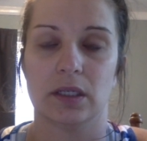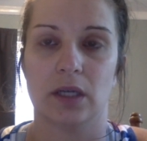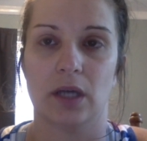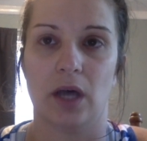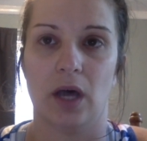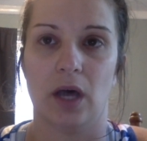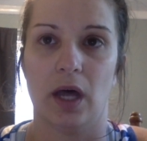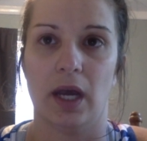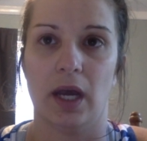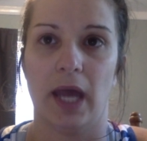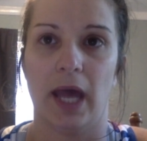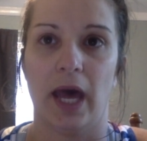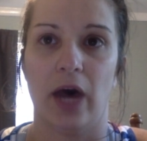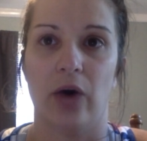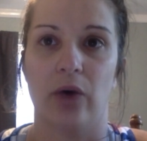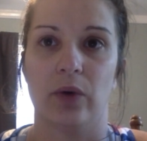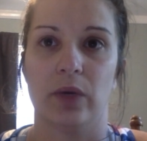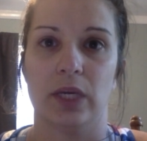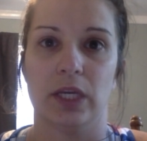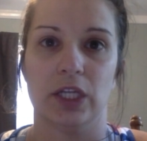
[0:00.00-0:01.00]
on
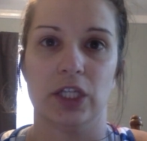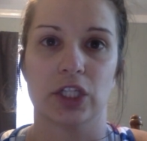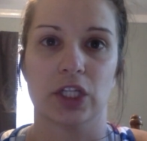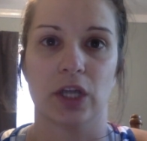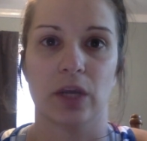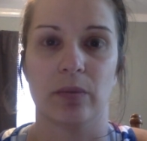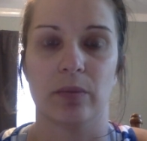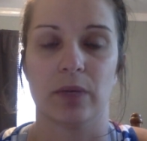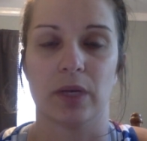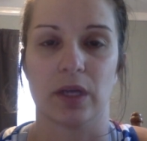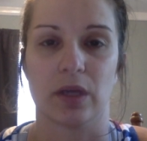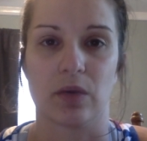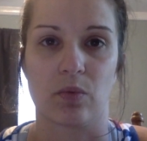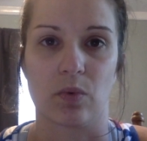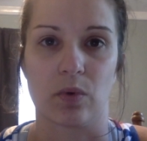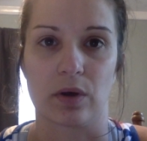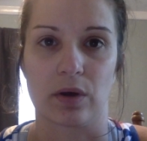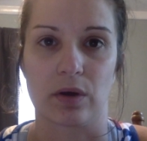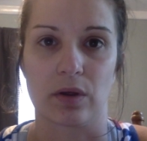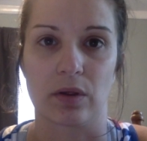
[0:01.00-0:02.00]
how each company
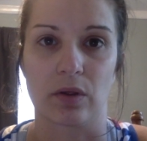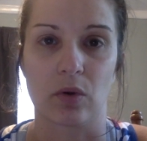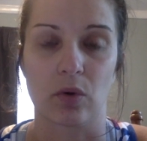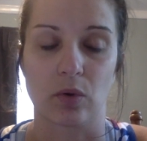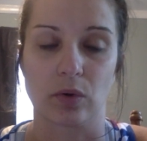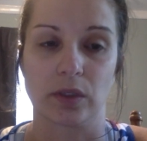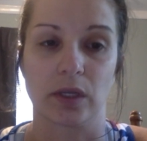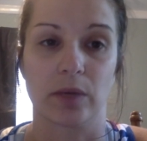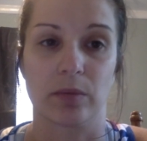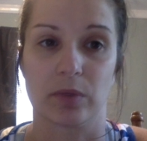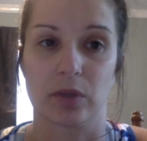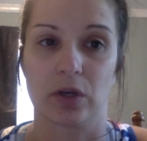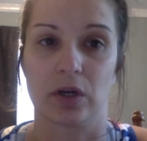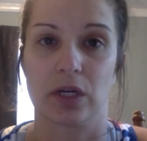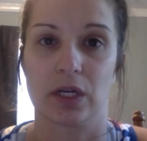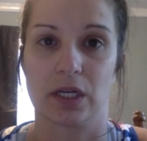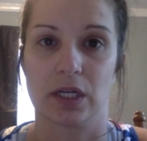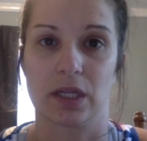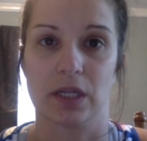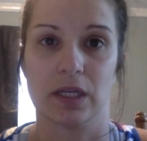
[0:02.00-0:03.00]
will hold up their
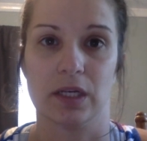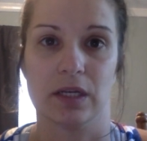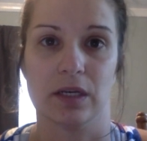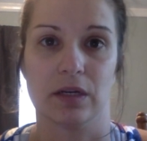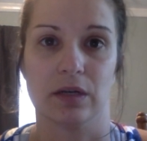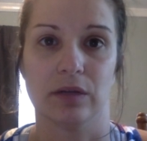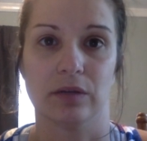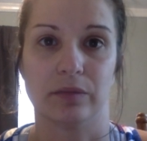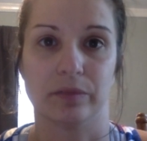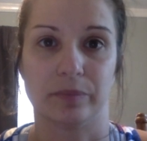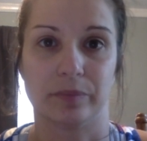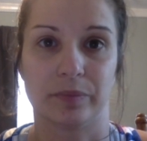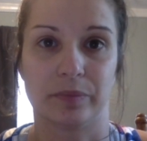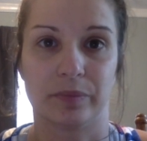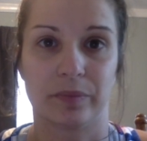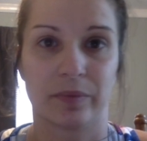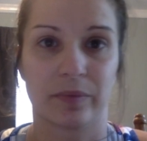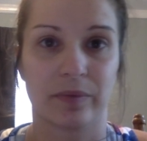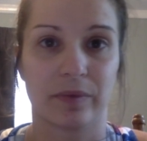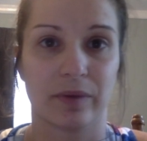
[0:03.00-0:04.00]
end of the deal.
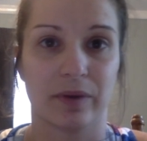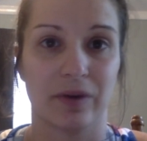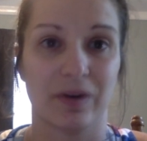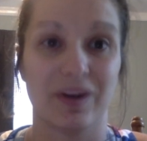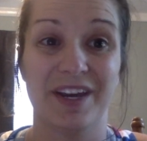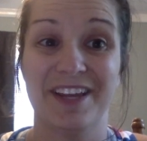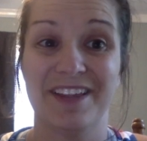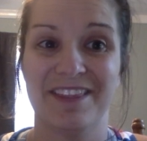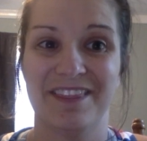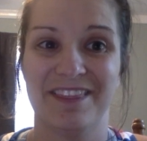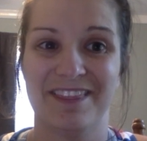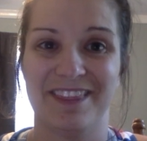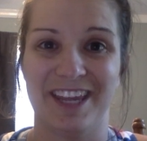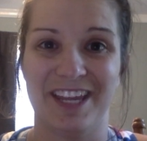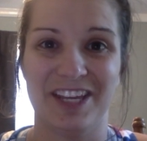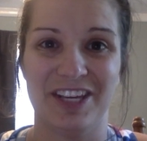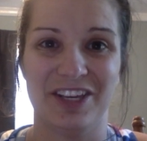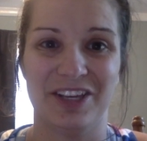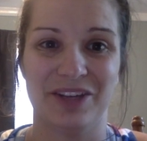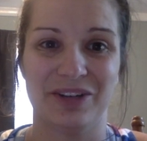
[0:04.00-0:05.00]
Okay,
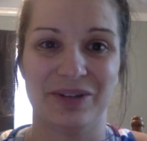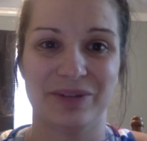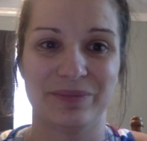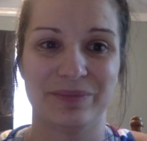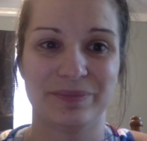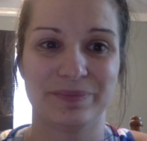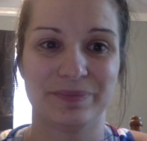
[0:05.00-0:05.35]
thank you.